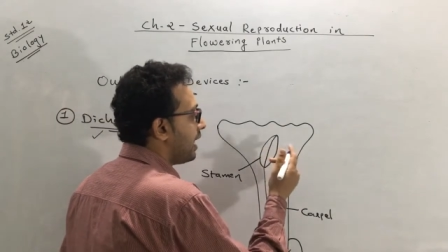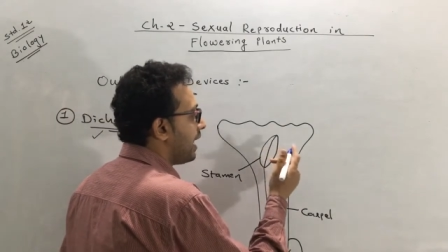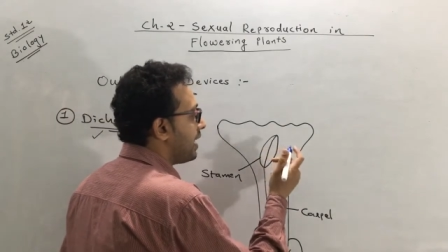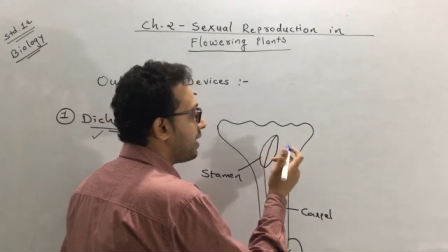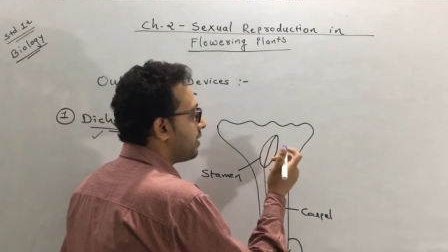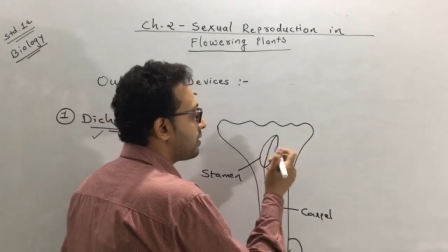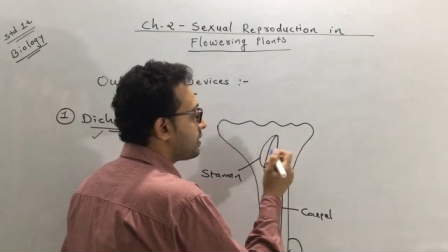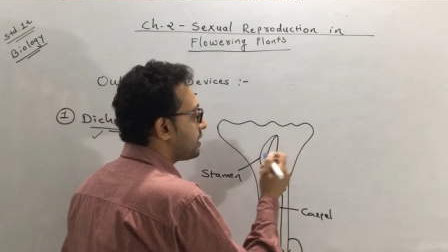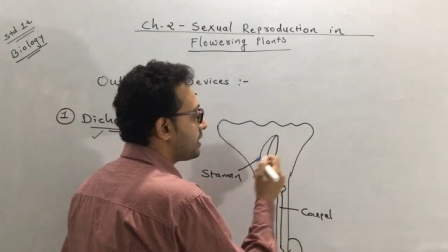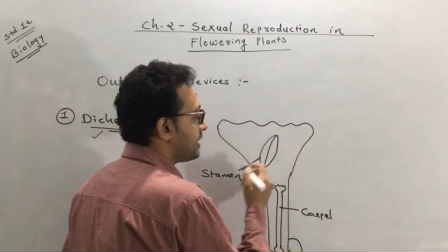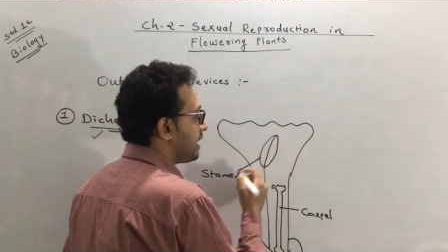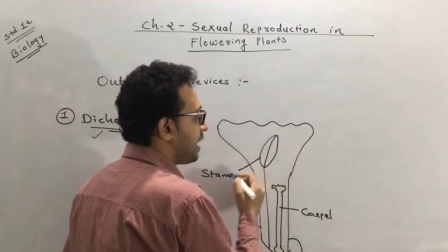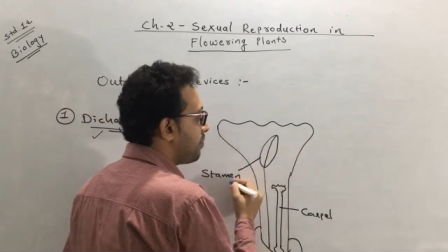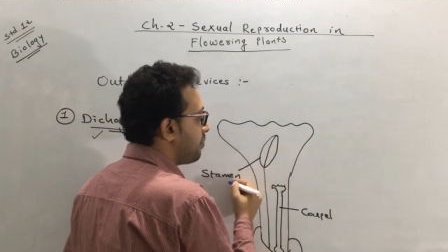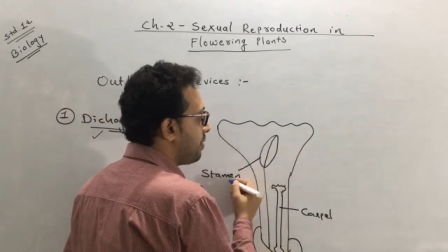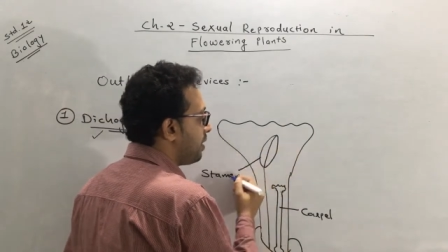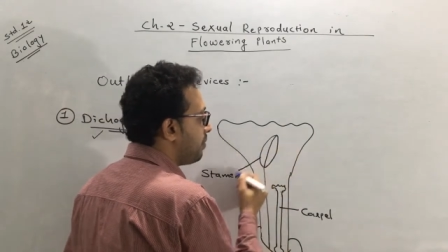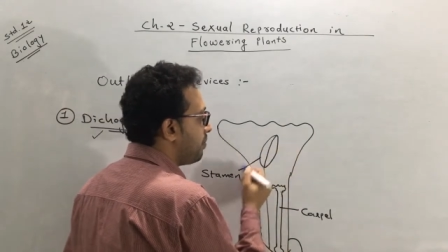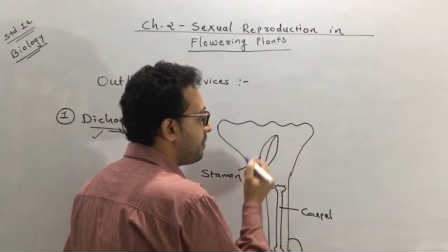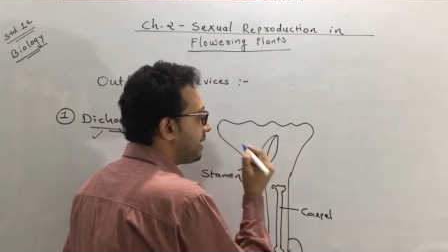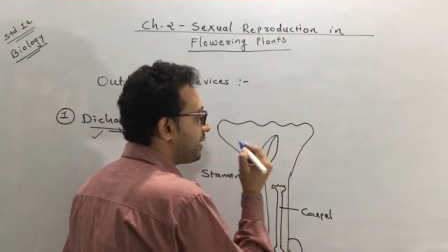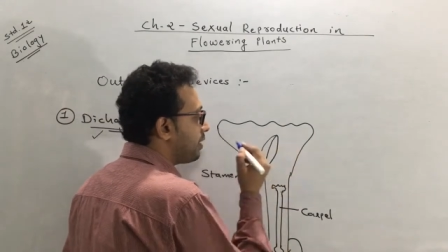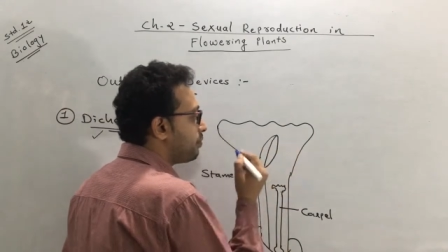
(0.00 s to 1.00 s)

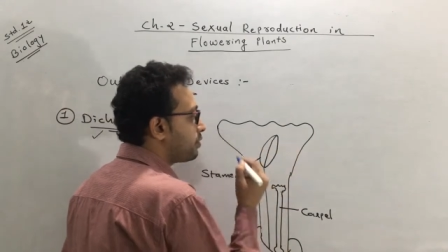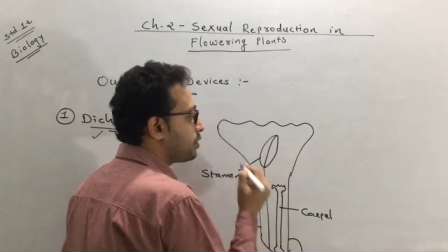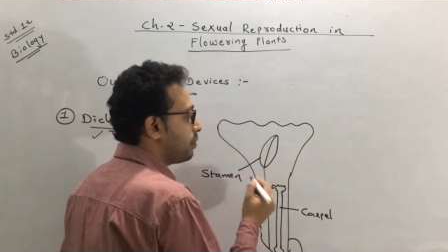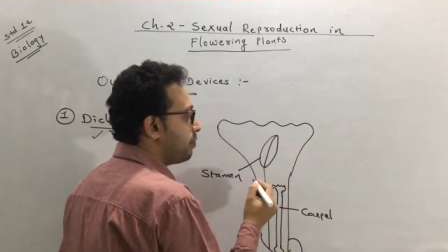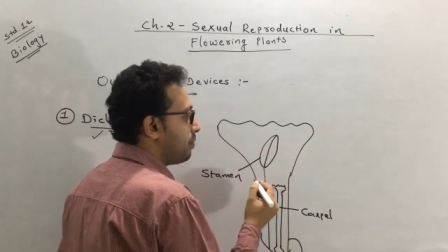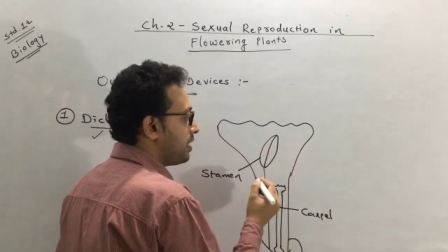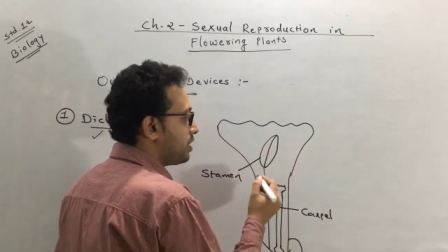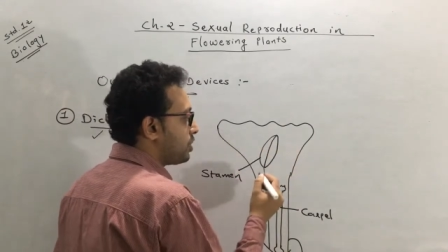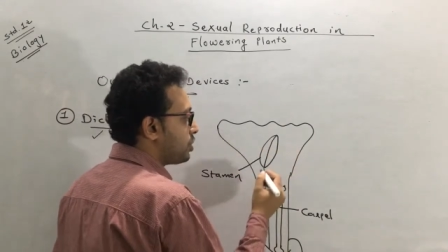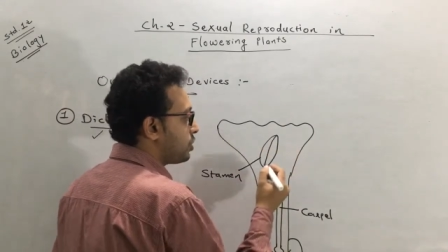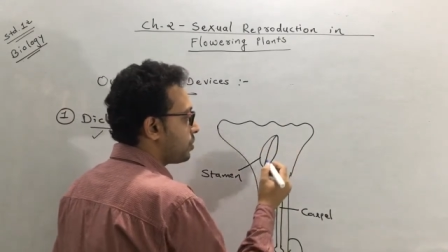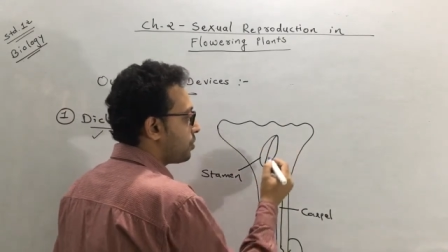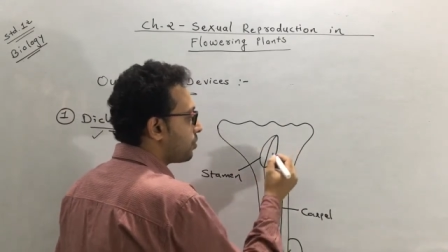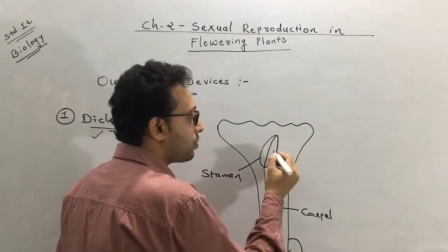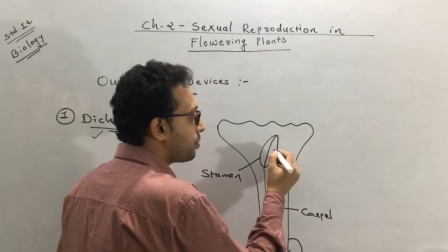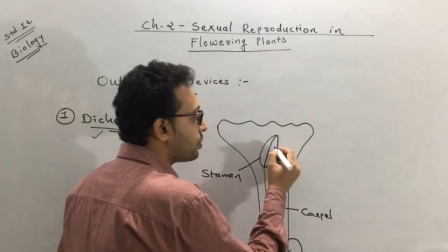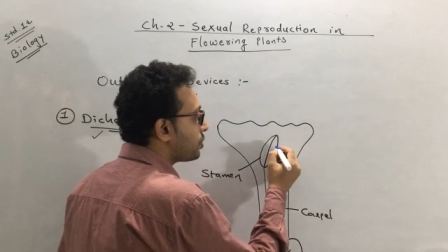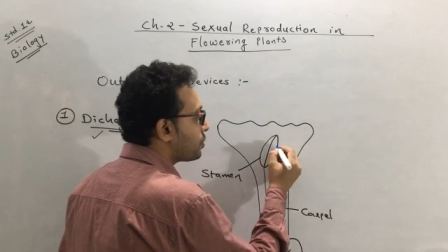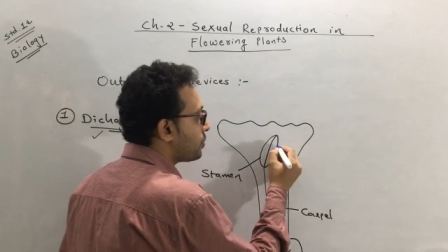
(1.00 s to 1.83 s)
stamen becomes a mature.